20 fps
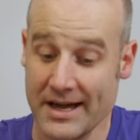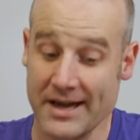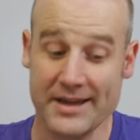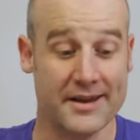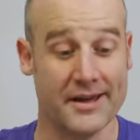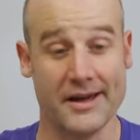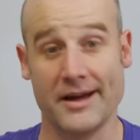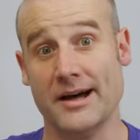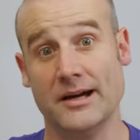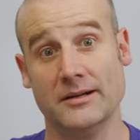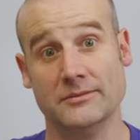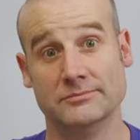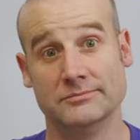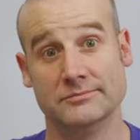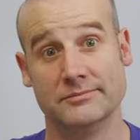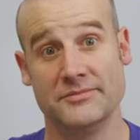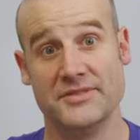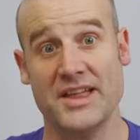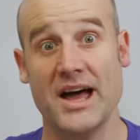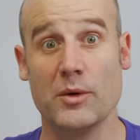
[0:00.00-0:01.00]
Ta-da!
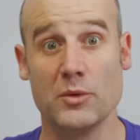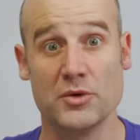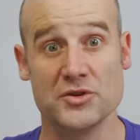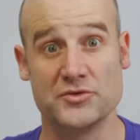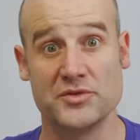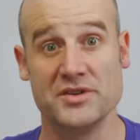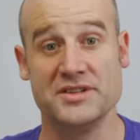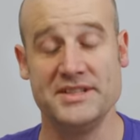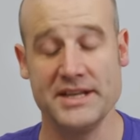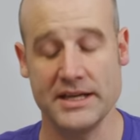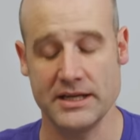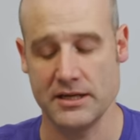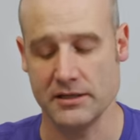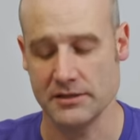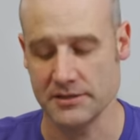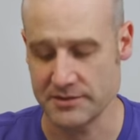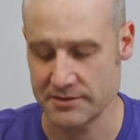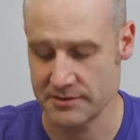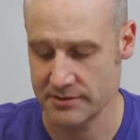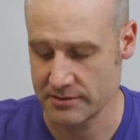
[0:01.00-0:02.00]
That was
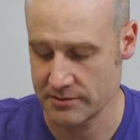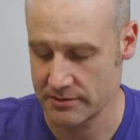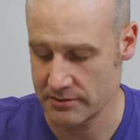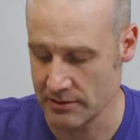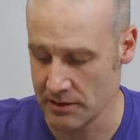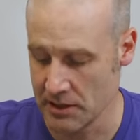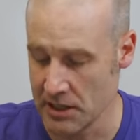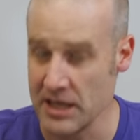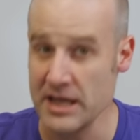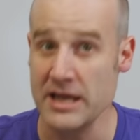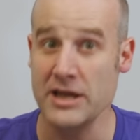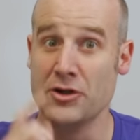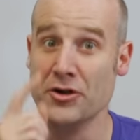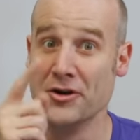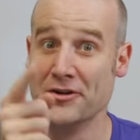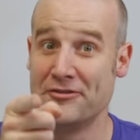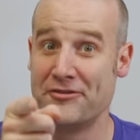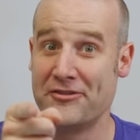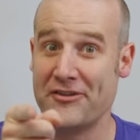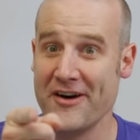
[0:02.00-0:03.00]
ridiculously
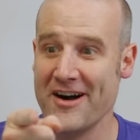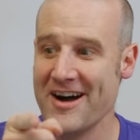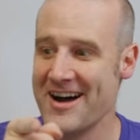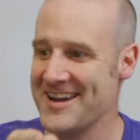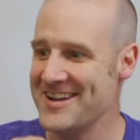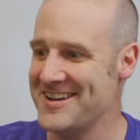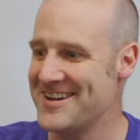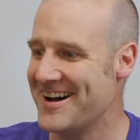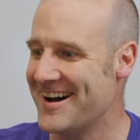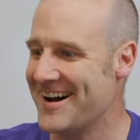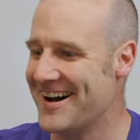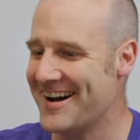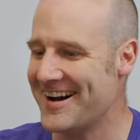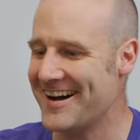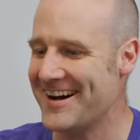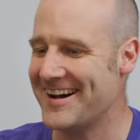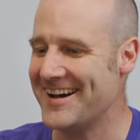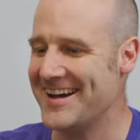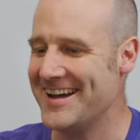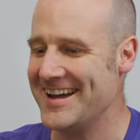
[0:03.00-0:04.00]
good fun!
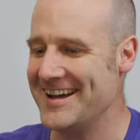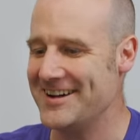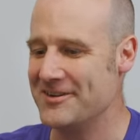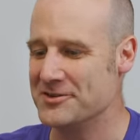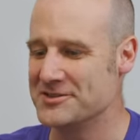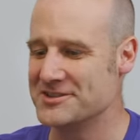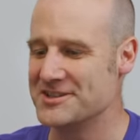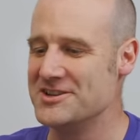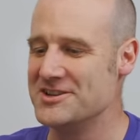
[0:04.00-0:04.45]
Uh, it was